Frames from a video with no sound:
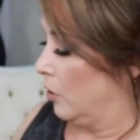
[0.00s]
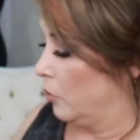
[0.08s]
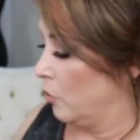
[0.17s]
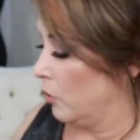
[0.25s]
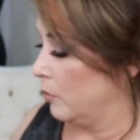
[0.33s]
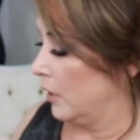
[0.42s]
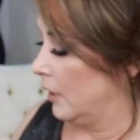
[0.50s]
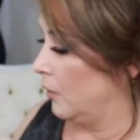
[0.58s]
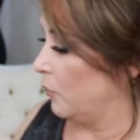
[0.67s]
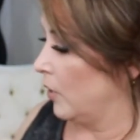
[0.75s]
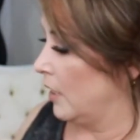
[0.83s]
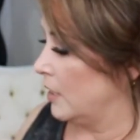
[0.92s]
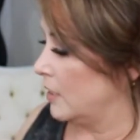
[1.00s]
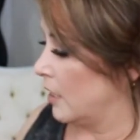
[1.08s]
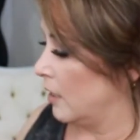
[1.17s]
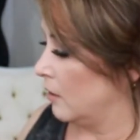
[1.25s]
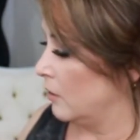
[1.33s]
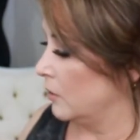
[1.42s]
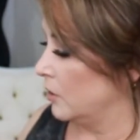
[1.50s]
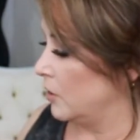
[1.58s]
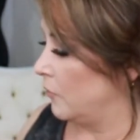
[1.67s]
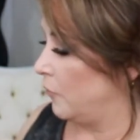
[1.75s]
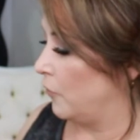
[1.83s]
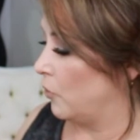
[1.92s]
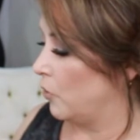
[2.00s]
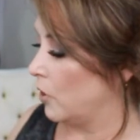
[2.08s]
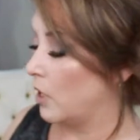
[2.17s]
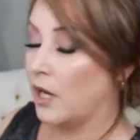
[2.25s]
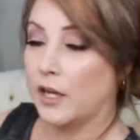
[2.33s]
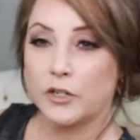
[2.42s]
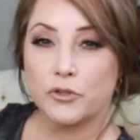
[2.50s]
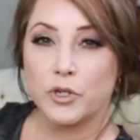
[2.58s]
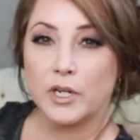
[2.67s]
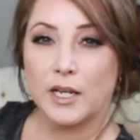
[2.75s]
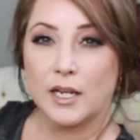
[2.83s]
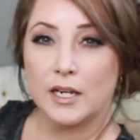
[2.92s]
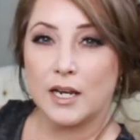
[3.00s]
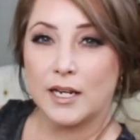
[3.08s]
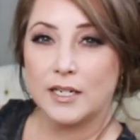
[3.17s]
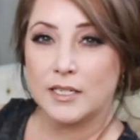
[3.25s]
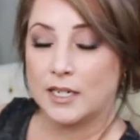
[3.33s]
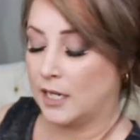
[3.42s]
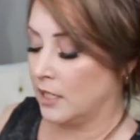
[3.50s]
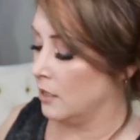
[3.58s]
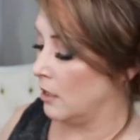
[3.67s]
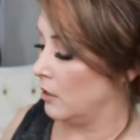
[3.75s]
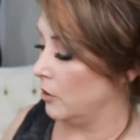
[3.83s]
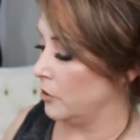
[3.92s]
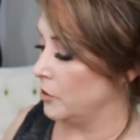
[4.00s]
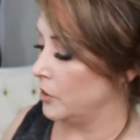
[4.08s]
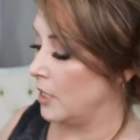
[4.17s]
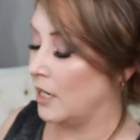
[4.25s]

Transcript: normally retails for one hundred nineteen dollars,